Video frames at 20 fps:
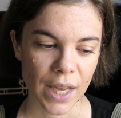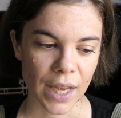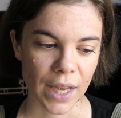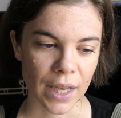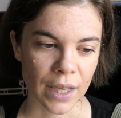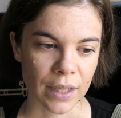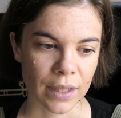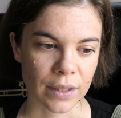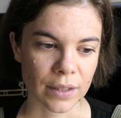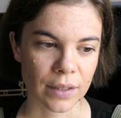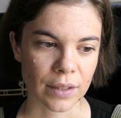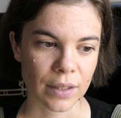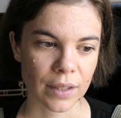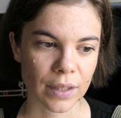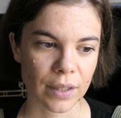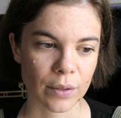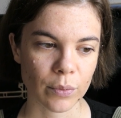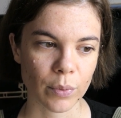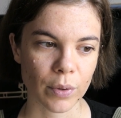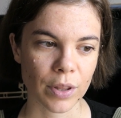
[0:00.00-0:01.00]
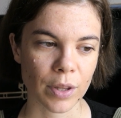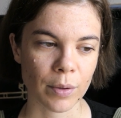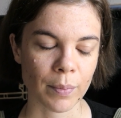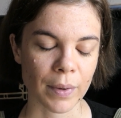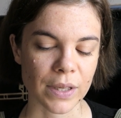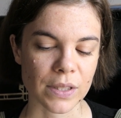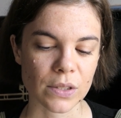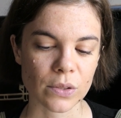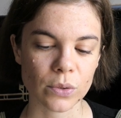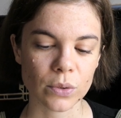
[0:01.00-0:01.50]
and, and within
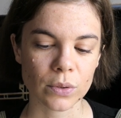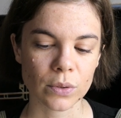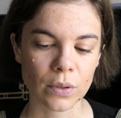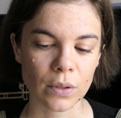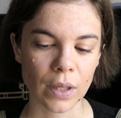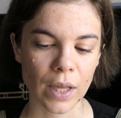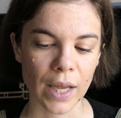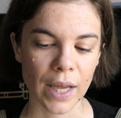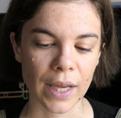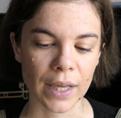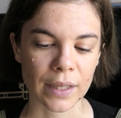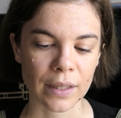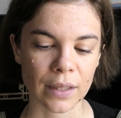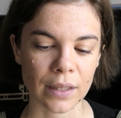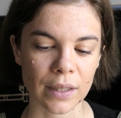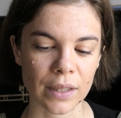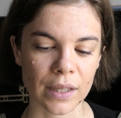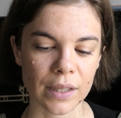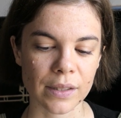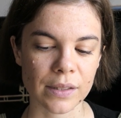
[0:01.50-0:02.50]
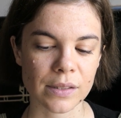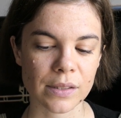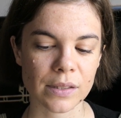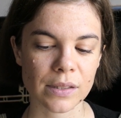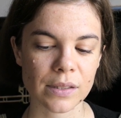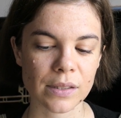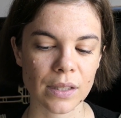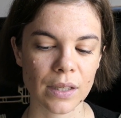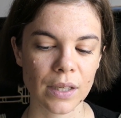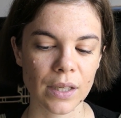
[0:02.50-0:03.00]
my school. And
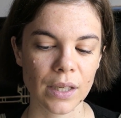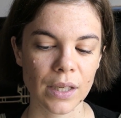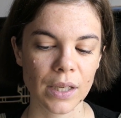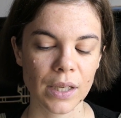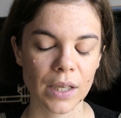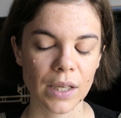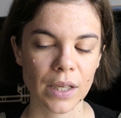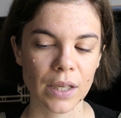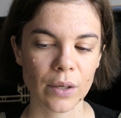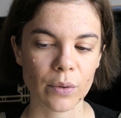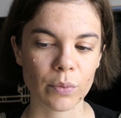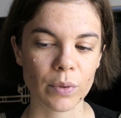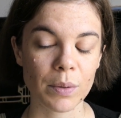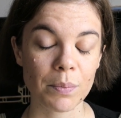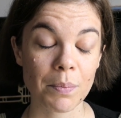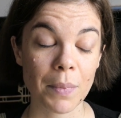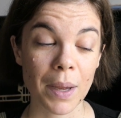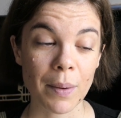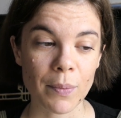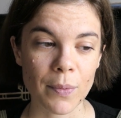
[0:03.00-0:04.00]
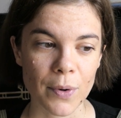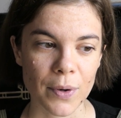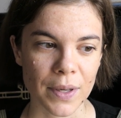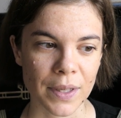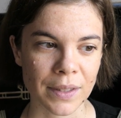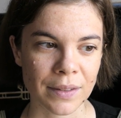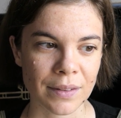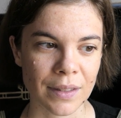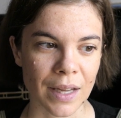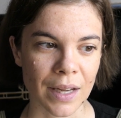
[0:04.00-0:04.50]
it's
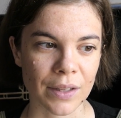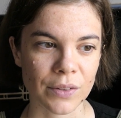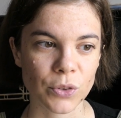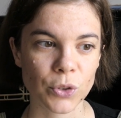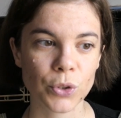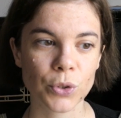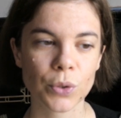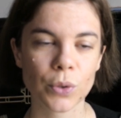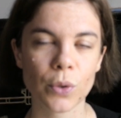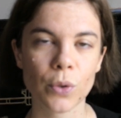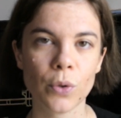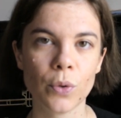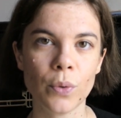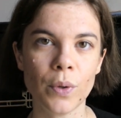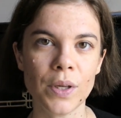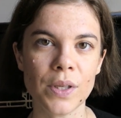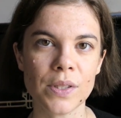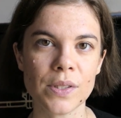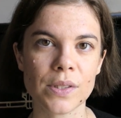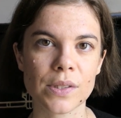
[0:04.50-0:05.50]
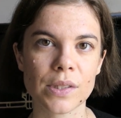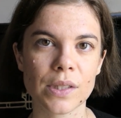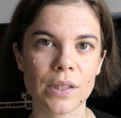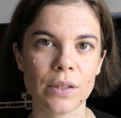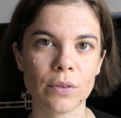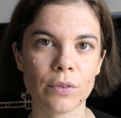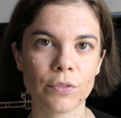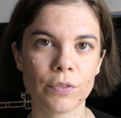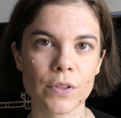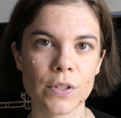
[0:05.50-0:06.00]
remembering that you're always
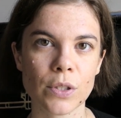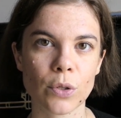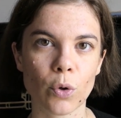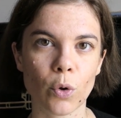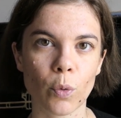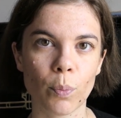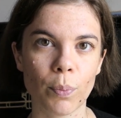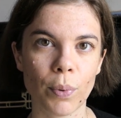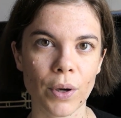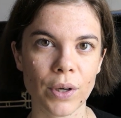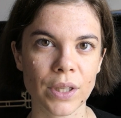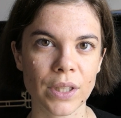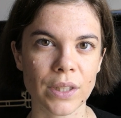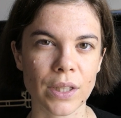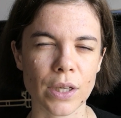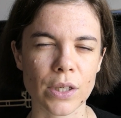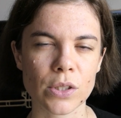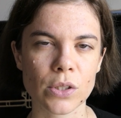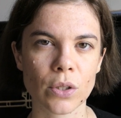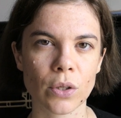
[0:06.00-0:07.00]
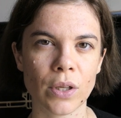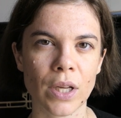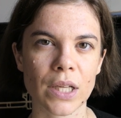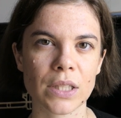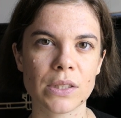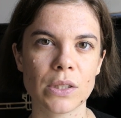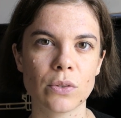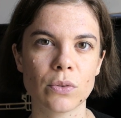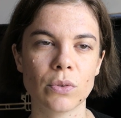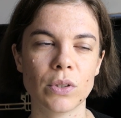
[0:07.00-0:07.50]
in a physical body that is
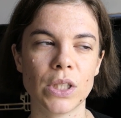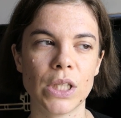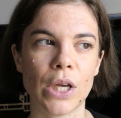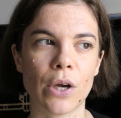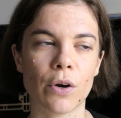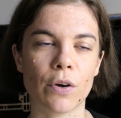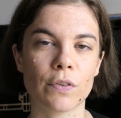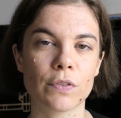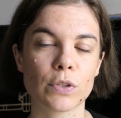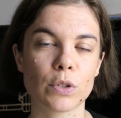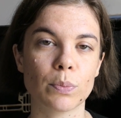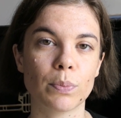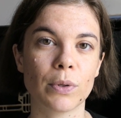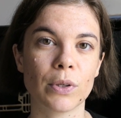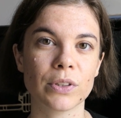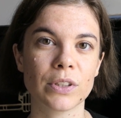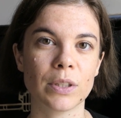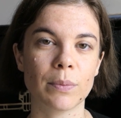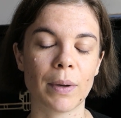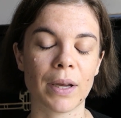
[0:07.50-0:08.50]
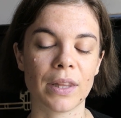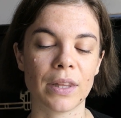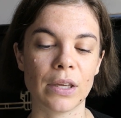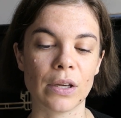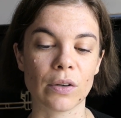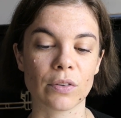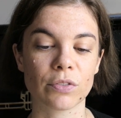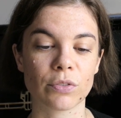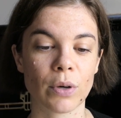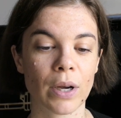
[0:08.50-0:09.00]
connected to the earth, supported by
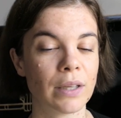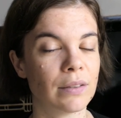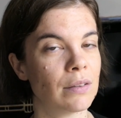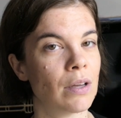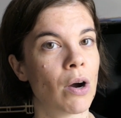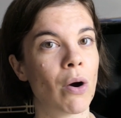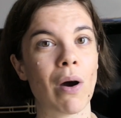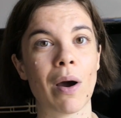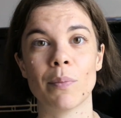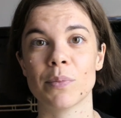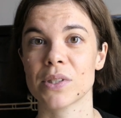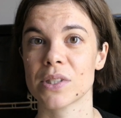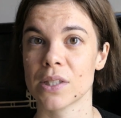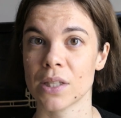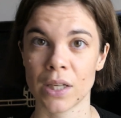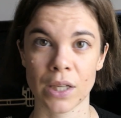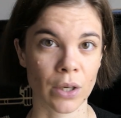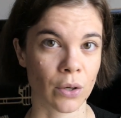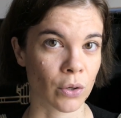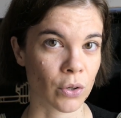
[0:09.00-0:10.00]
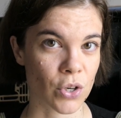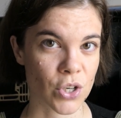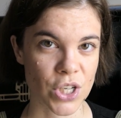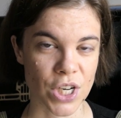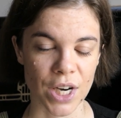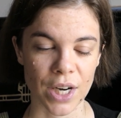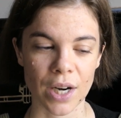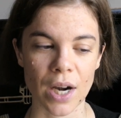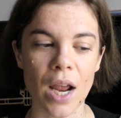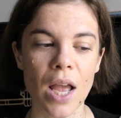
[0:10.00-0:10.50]
the earth. Right now, I'm sitting on a
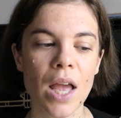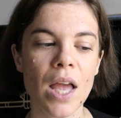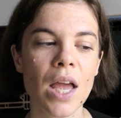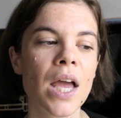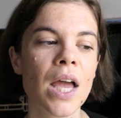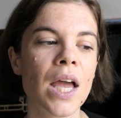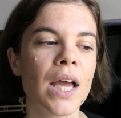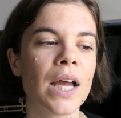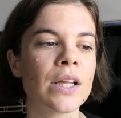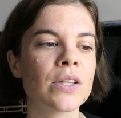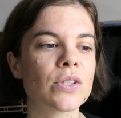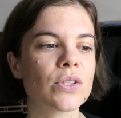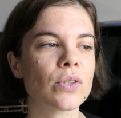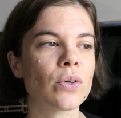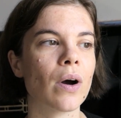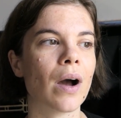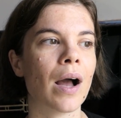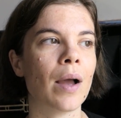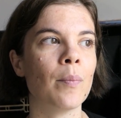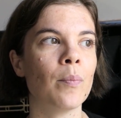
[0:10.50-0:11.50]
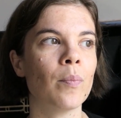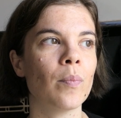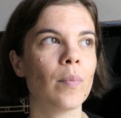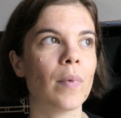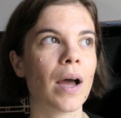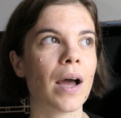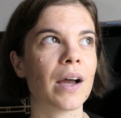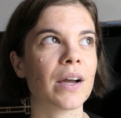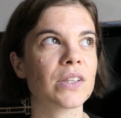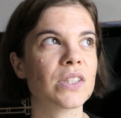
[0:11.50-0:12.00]
chair. And so I'm
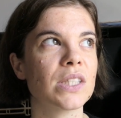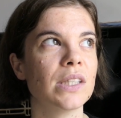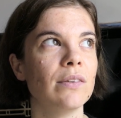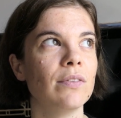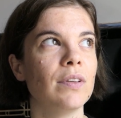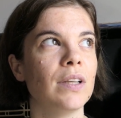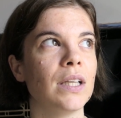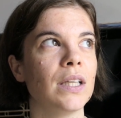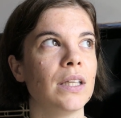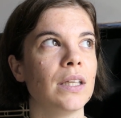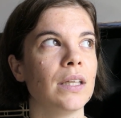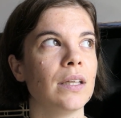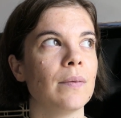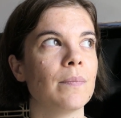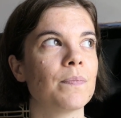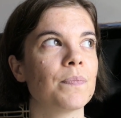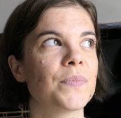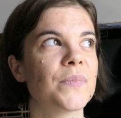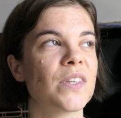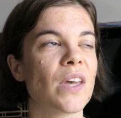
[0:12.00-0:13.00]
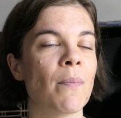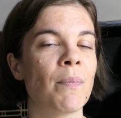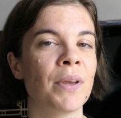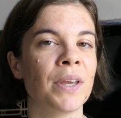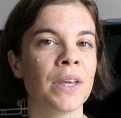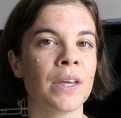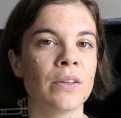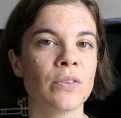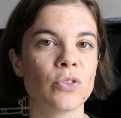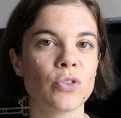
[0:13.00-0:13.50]
actively
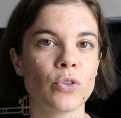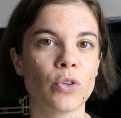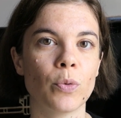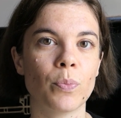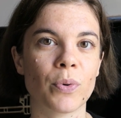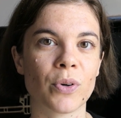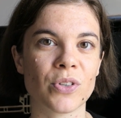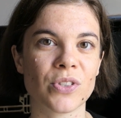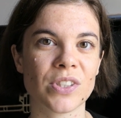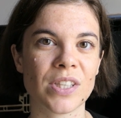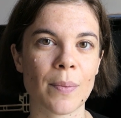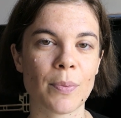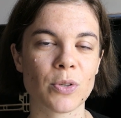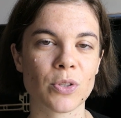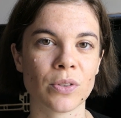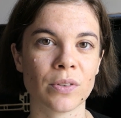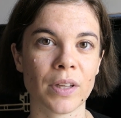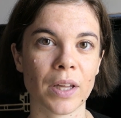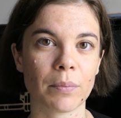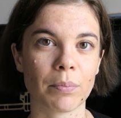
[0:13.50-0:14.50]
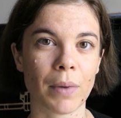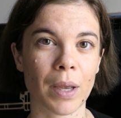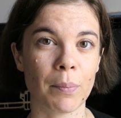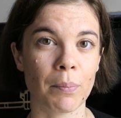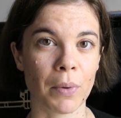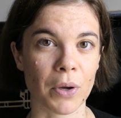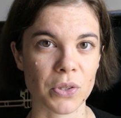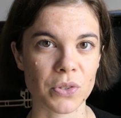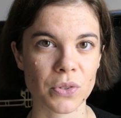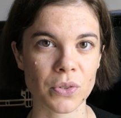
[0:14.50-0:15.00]
tapping into the perception that my
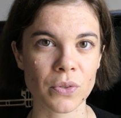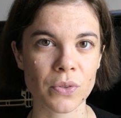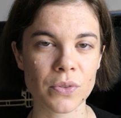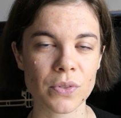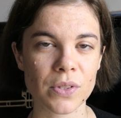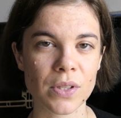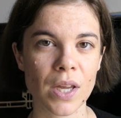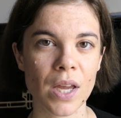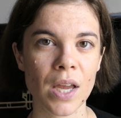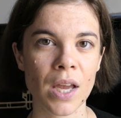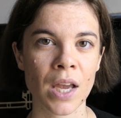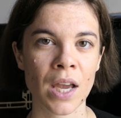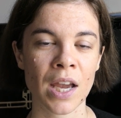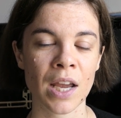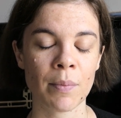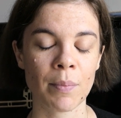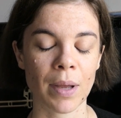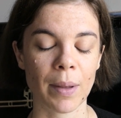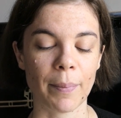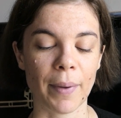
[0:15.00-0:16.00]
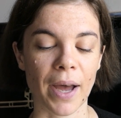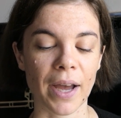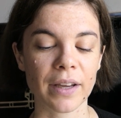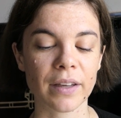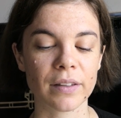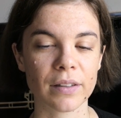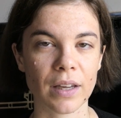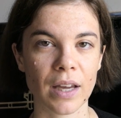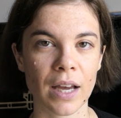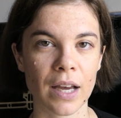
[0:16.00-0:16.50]
muscles and my
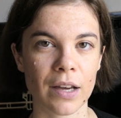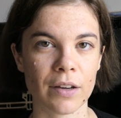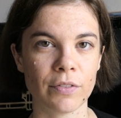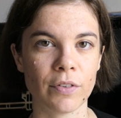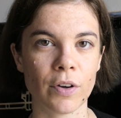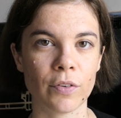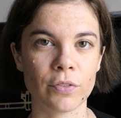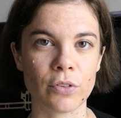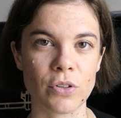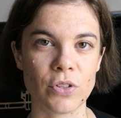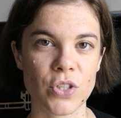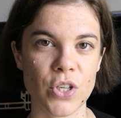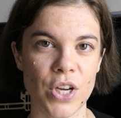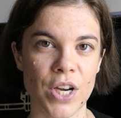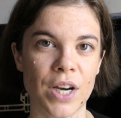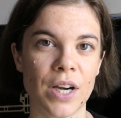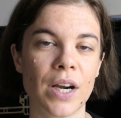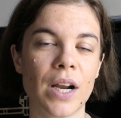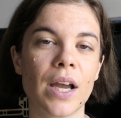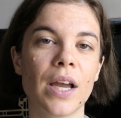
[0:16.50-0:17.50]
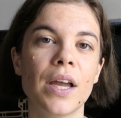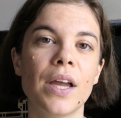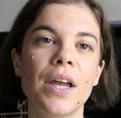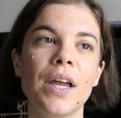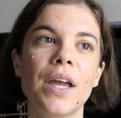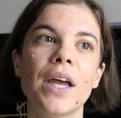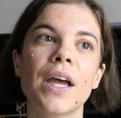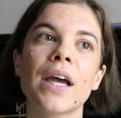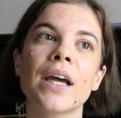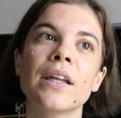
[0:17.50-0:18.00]
back have of the chair.
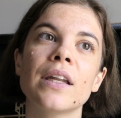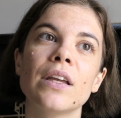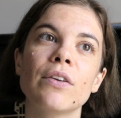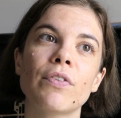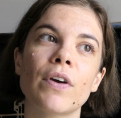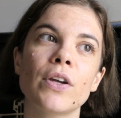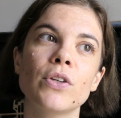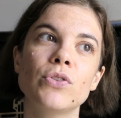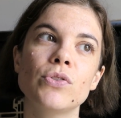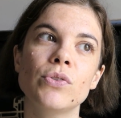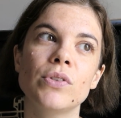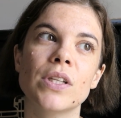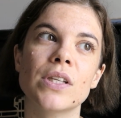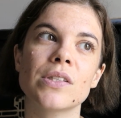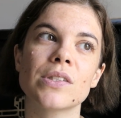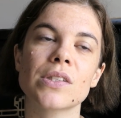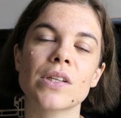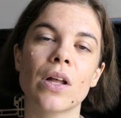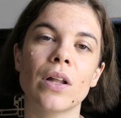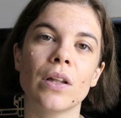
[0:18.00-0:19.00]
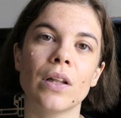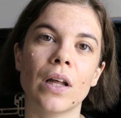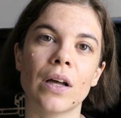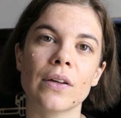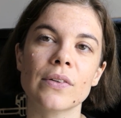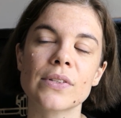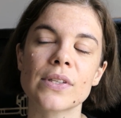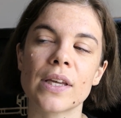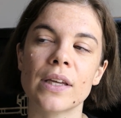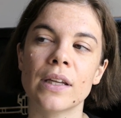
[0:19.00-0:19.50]
And if I do this a
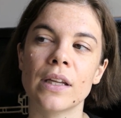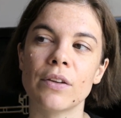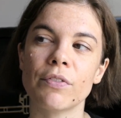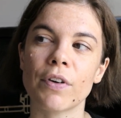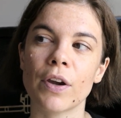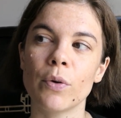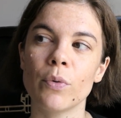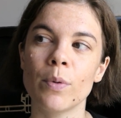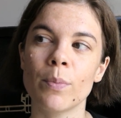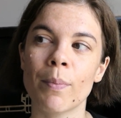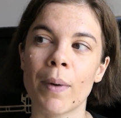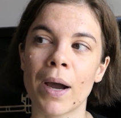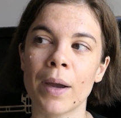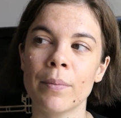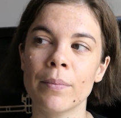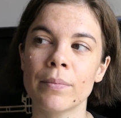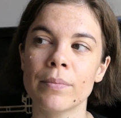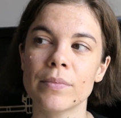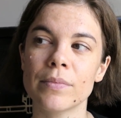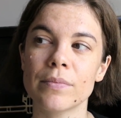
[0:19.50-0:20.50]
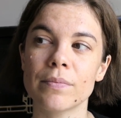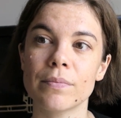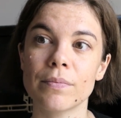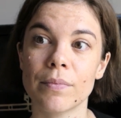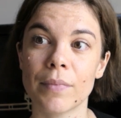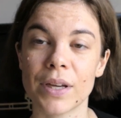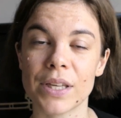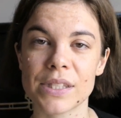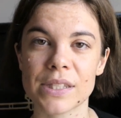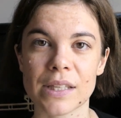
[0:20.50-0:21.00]
lot and if I remind
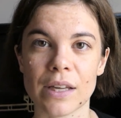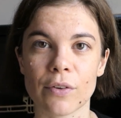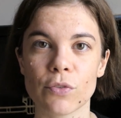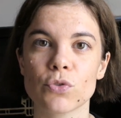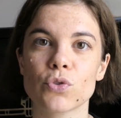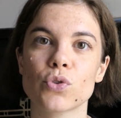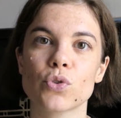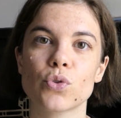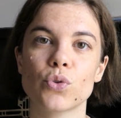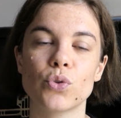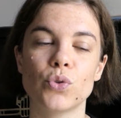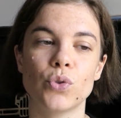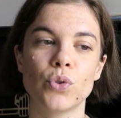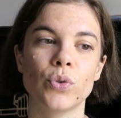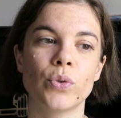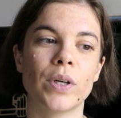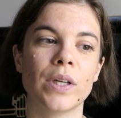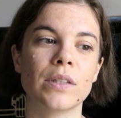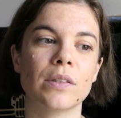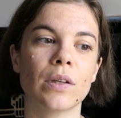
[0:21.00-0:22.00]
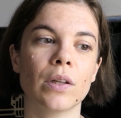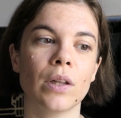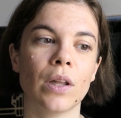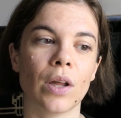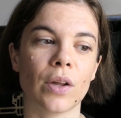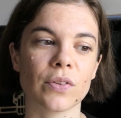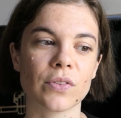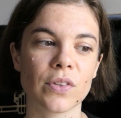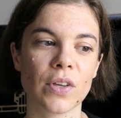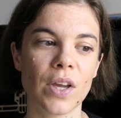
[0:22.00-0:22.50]
myself to do it a
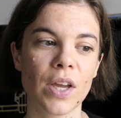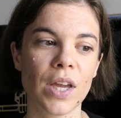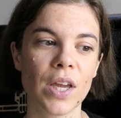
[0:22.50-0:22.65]
lot,